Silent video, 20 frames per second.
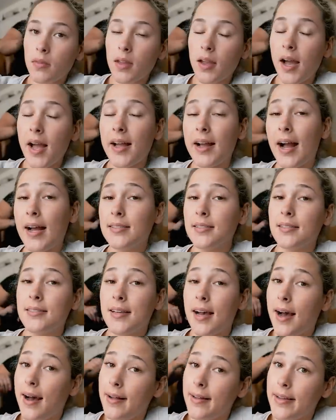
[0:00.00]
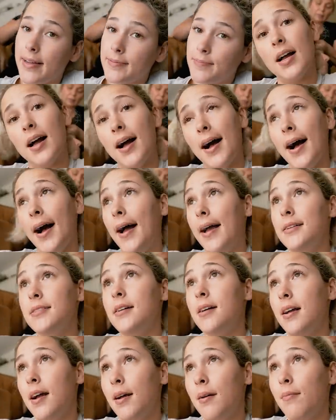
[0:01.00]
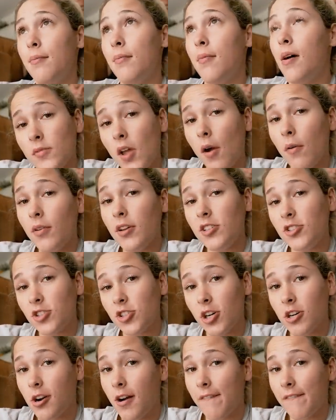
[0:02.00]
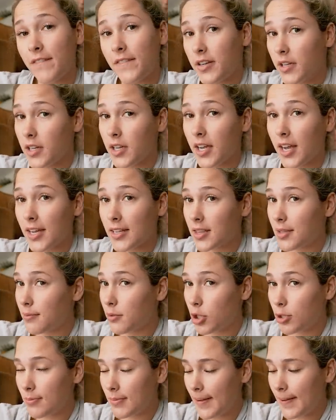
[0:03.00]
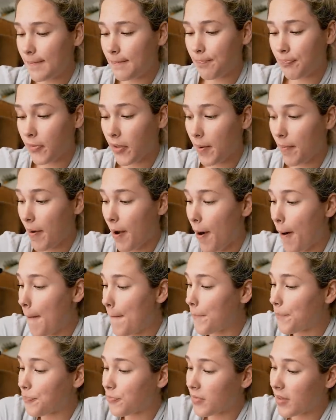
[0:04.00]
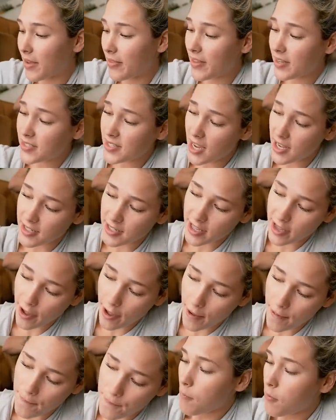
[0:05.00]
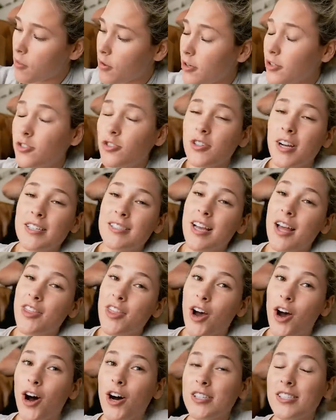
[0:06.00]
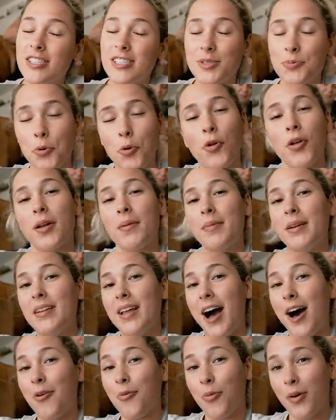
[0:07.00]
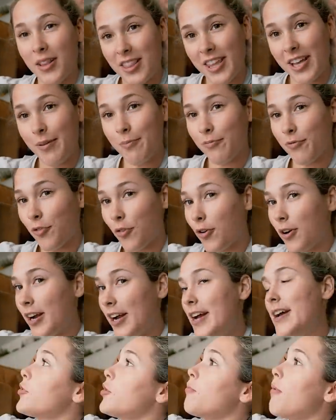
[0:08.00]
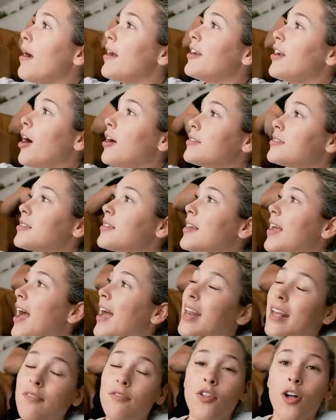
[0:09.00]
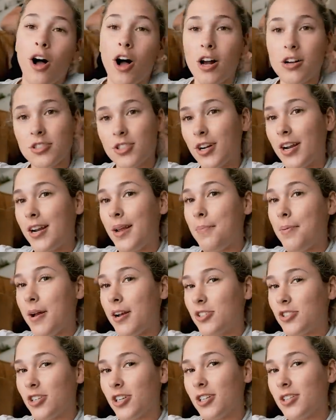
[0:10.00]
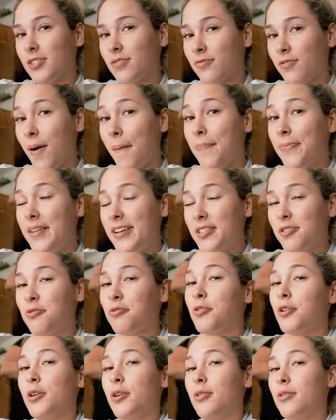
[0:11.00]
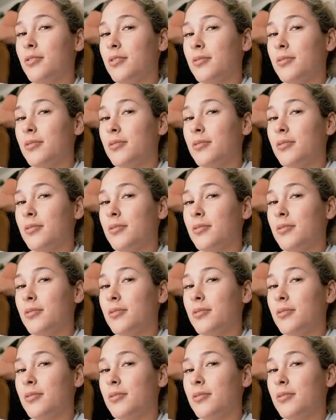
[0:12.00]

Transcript: Hey guys, it's Allie. I am not really sure how I'm feeling at the moment about this idea. I'm a little stressed out that Austin's pulling me down with him for it. You might not see any vlogs or any pictures from this cruise.